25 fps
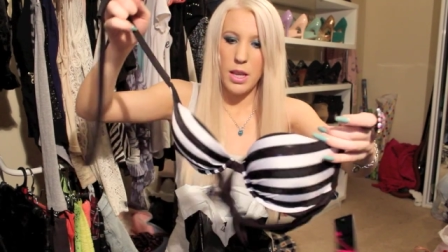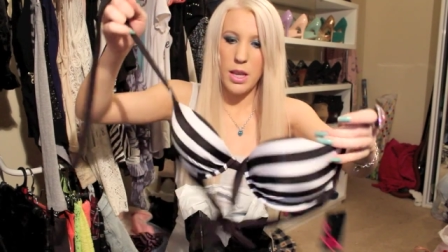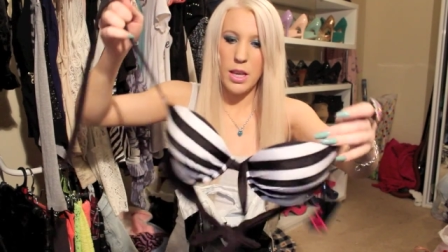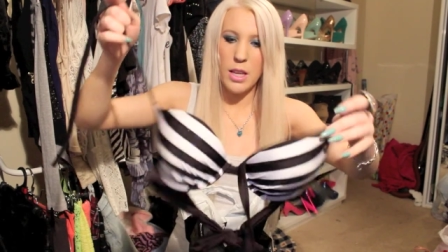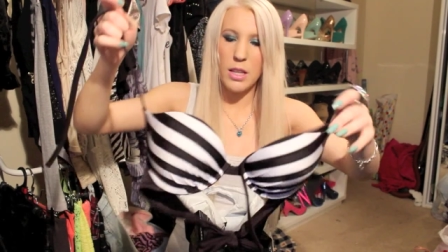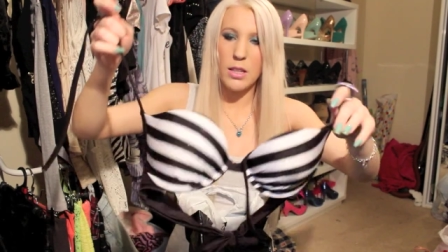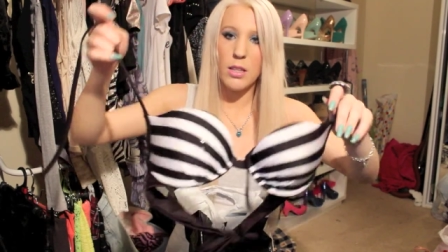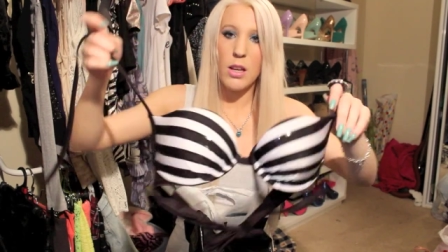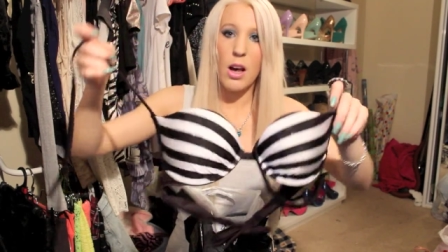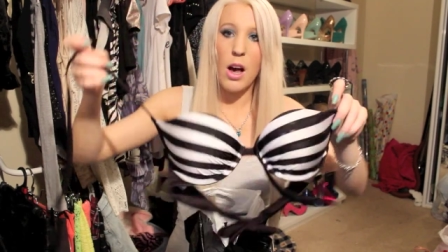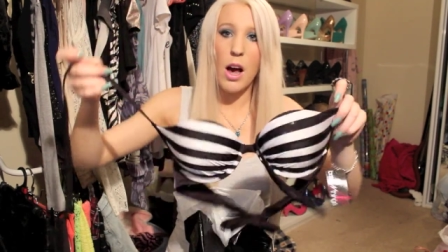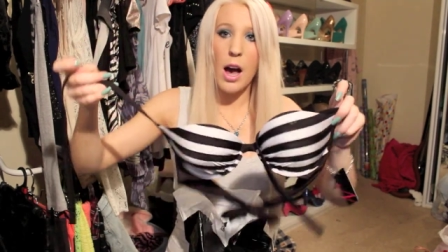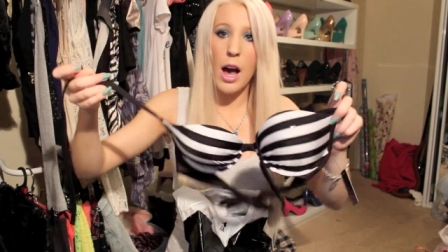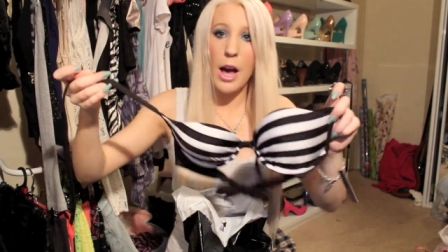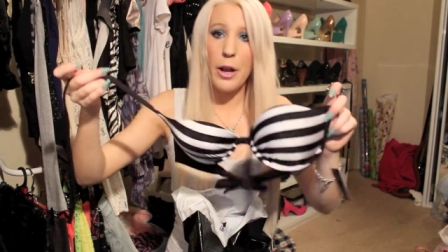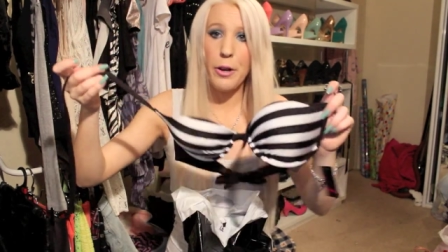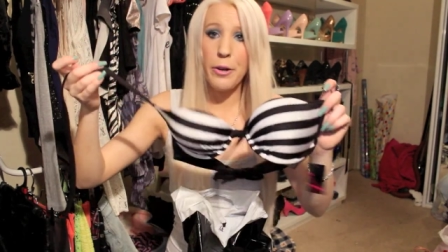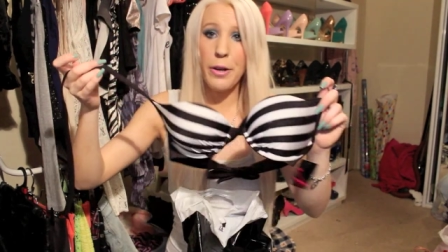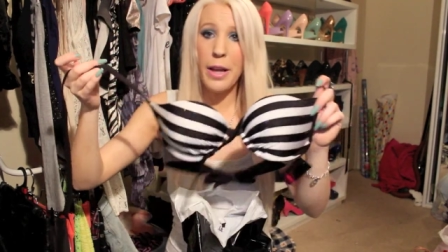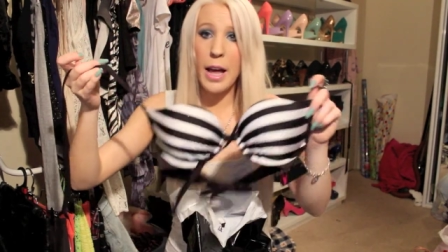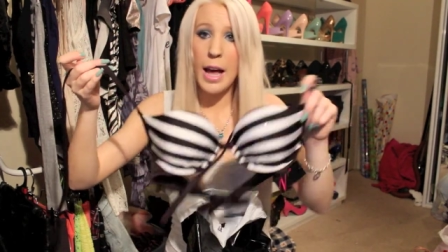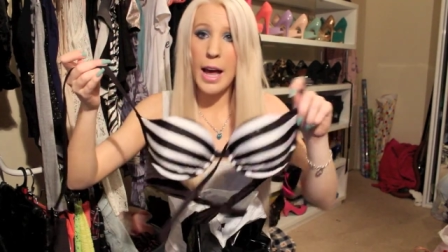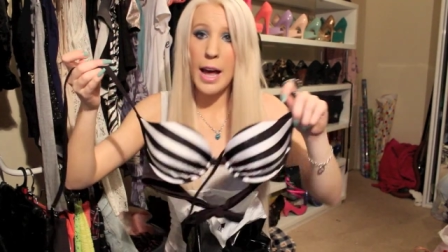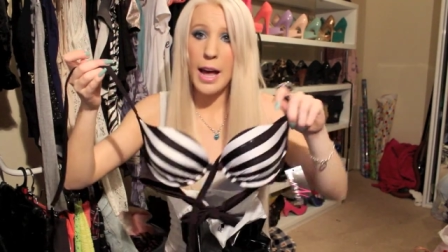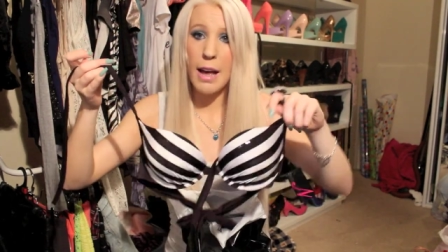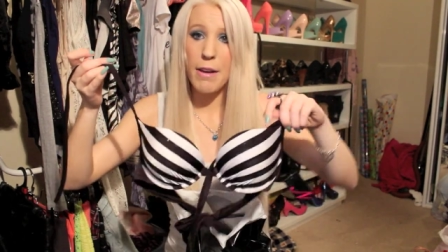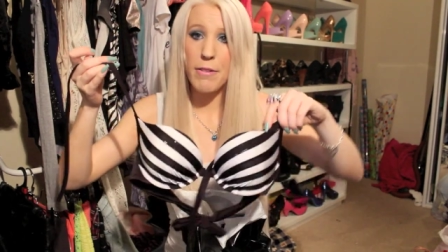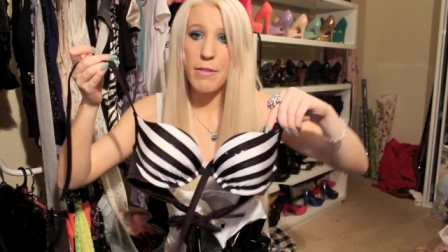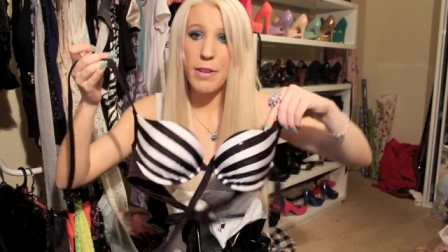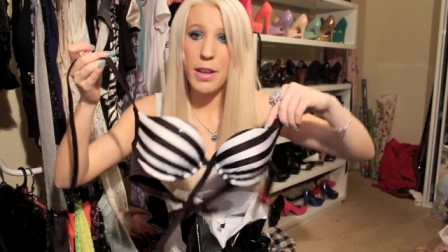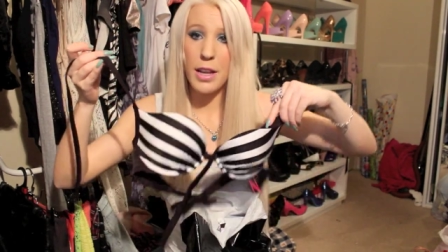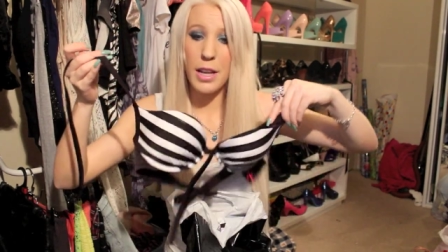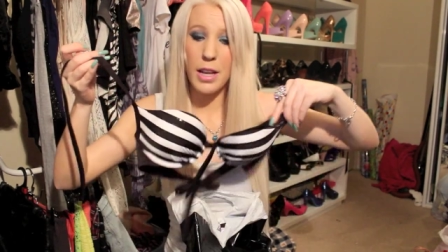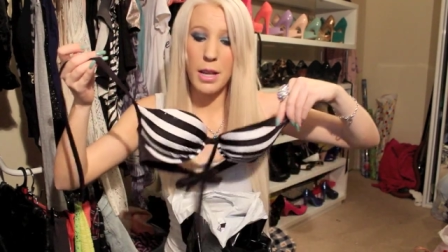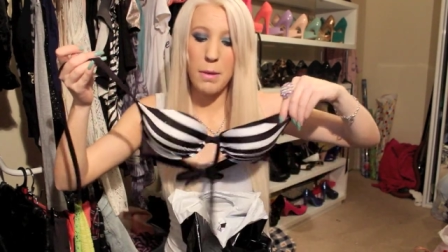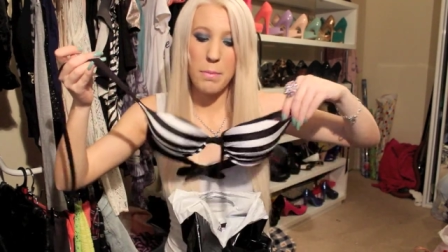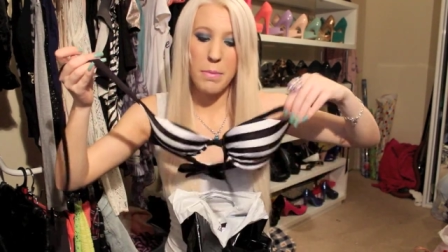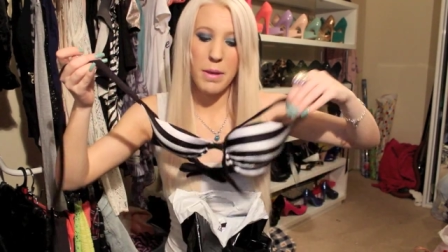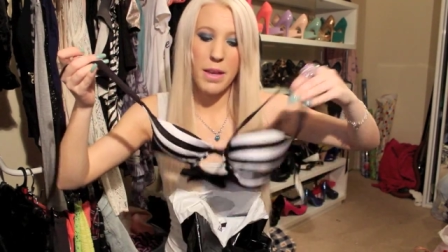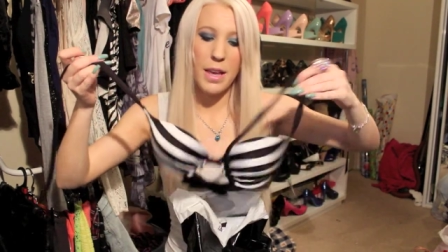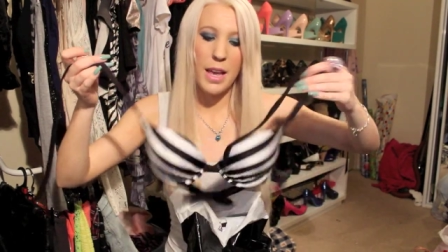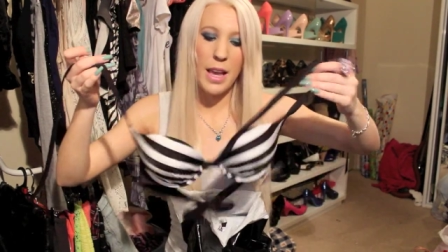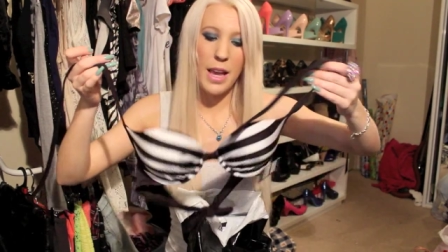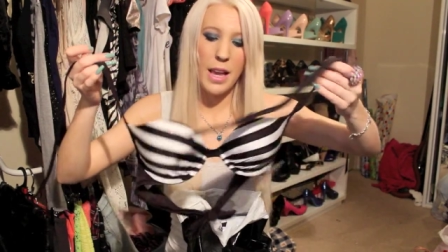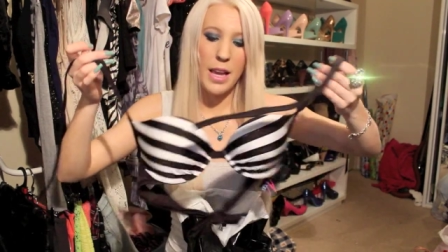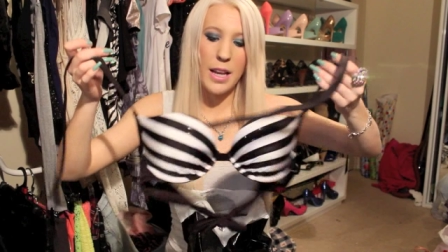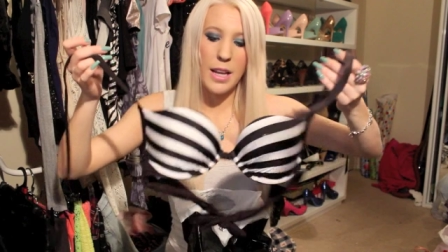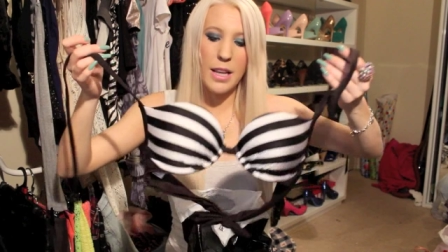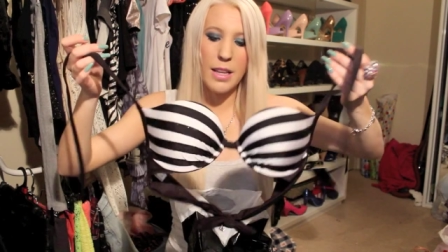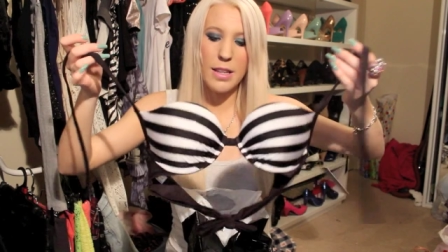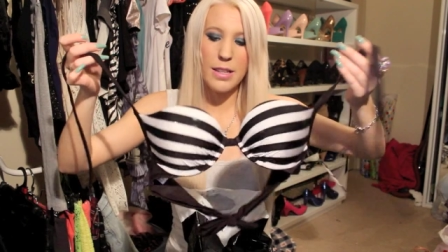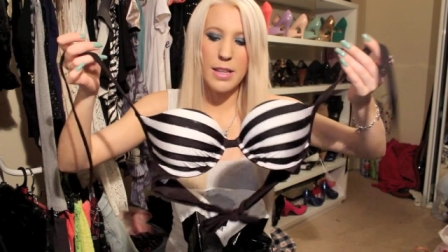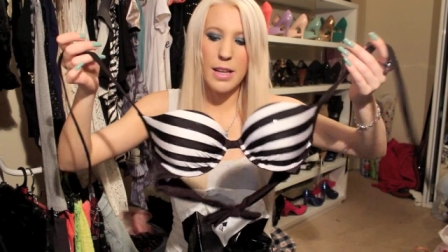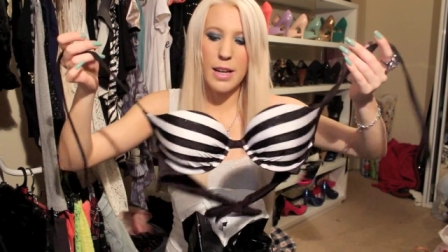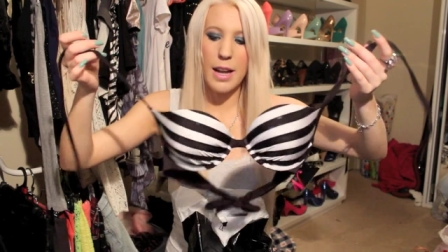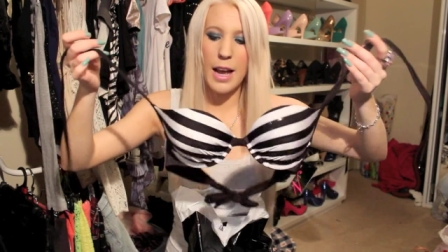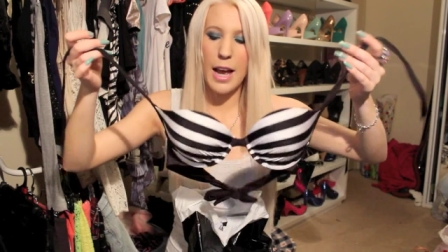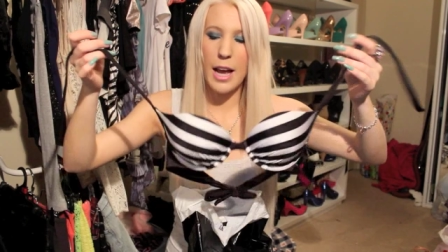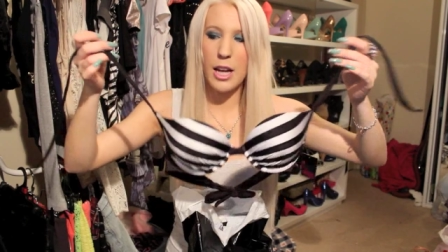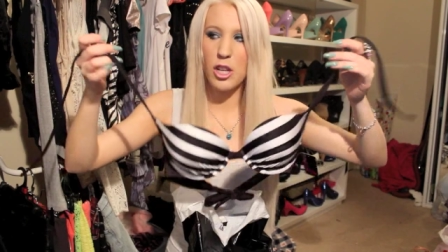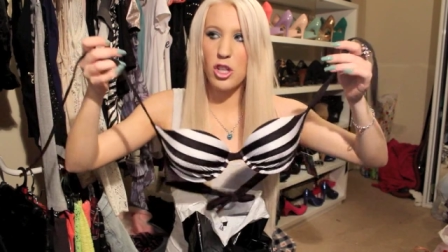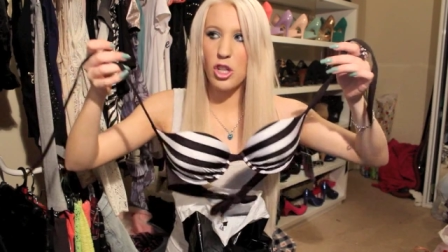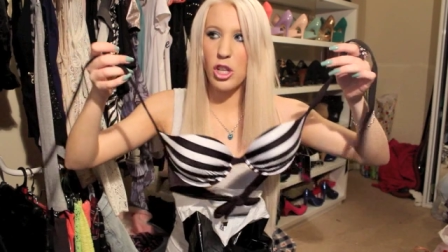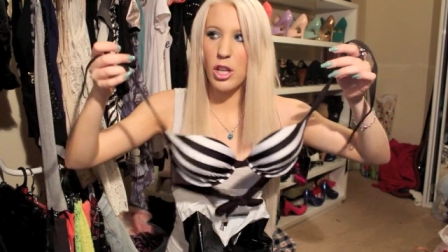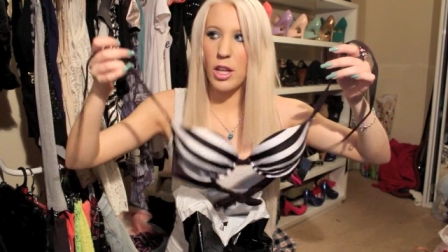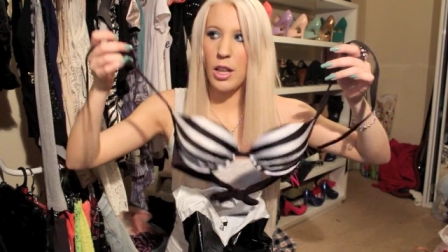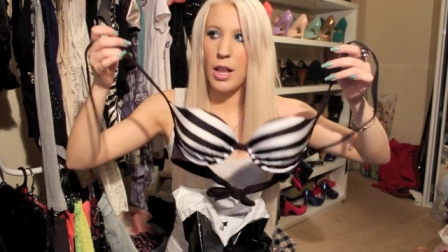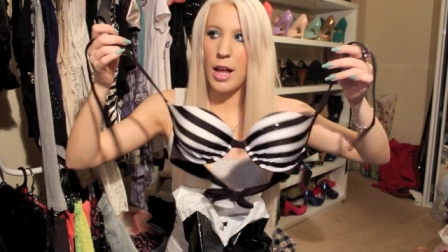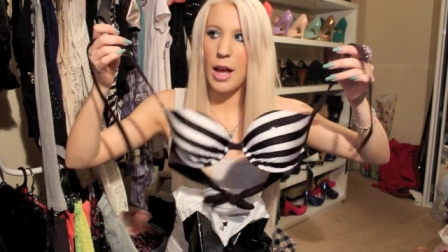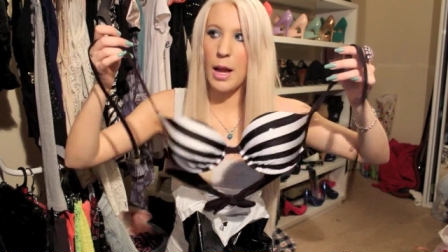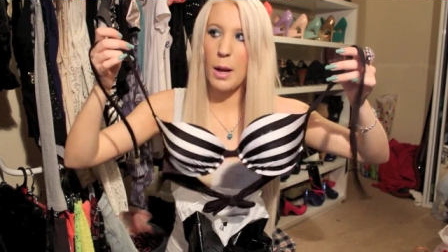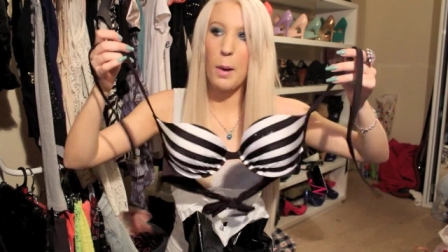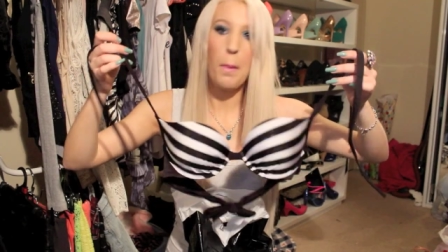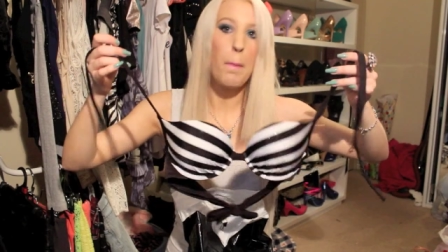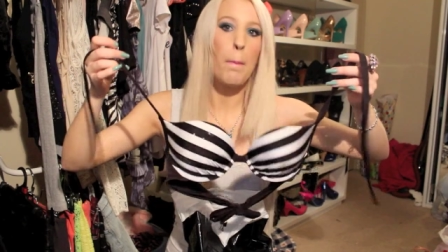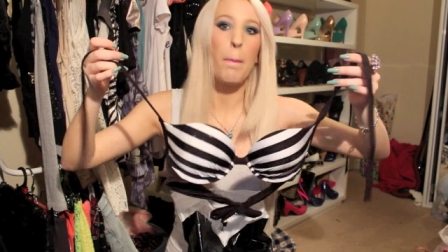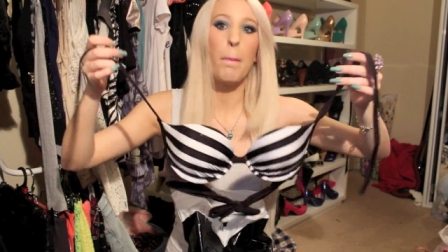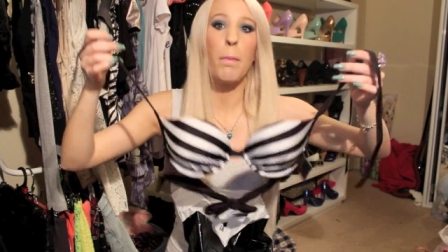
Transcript: And I don't have any bikinis that are actually like